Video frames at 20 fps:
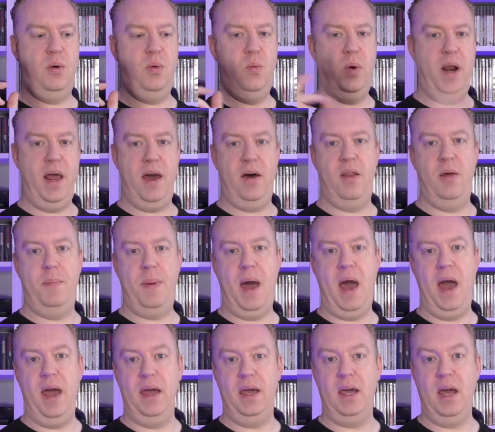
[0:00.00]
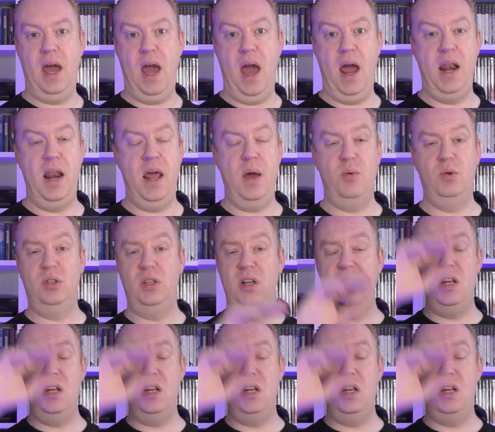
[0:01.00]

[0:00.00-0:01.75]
went out the back and there was